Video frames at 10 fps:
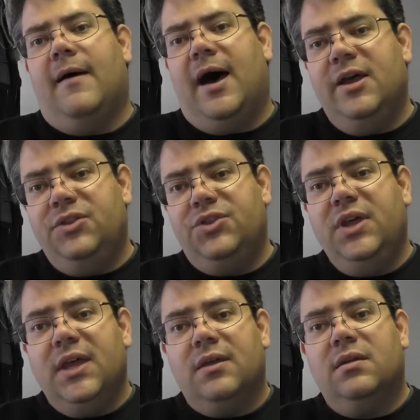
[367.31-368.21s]
I
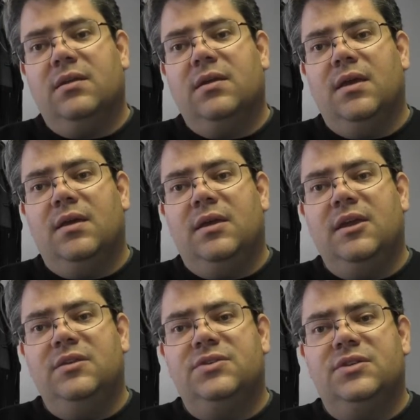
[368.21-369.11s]
think
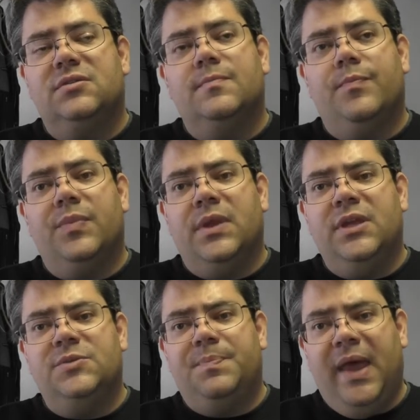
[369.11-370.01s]
he's
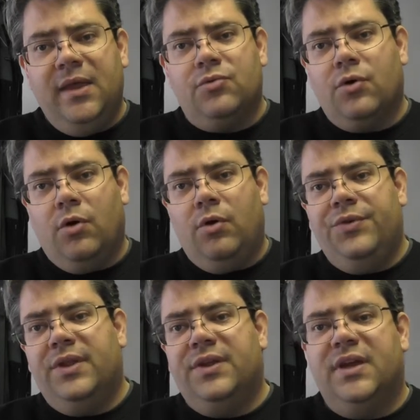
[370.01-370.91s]
he's
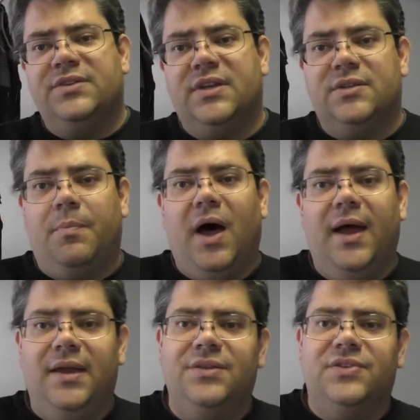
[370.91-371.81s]
bankrolled this as a
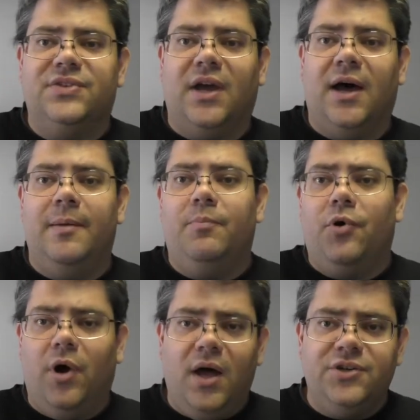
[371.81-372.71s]
pie in the sky
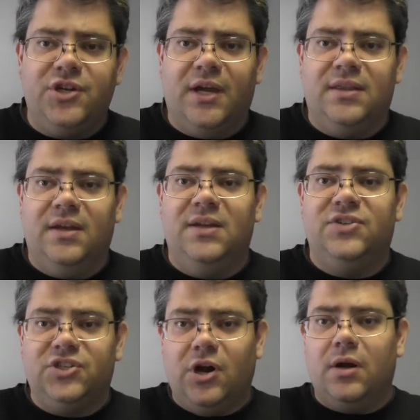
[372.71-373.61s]
project that he
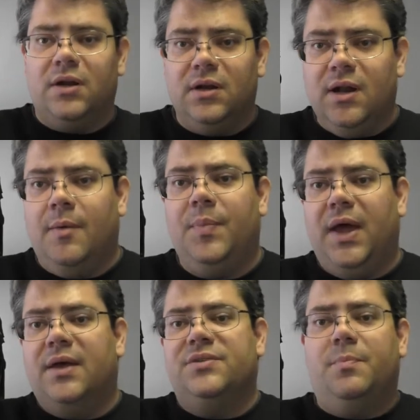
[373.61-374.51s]
started it up
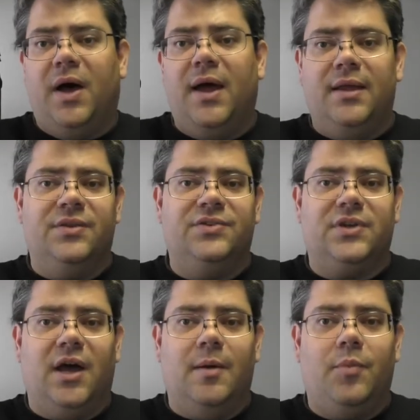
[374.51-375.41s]
as a pie in the
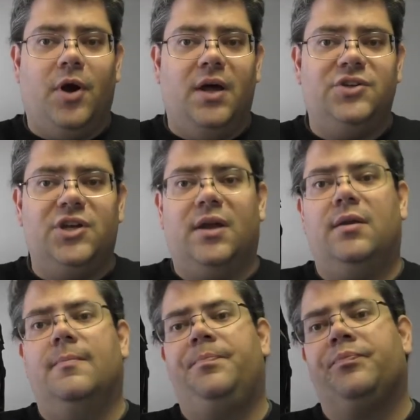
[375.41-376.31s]
sky project
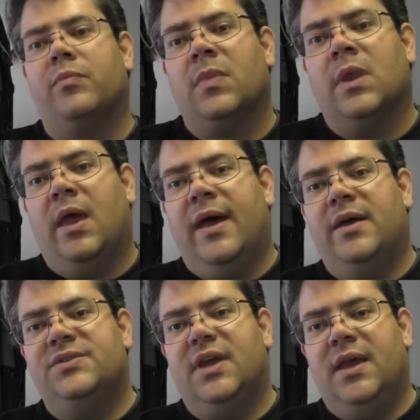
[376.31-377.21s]

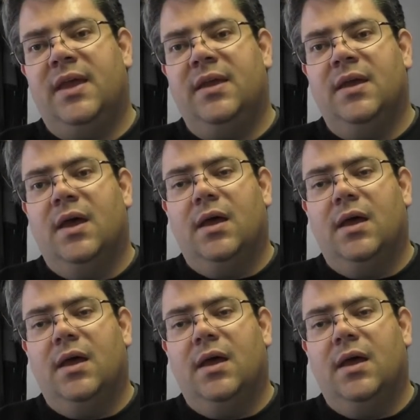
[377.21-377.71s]
as a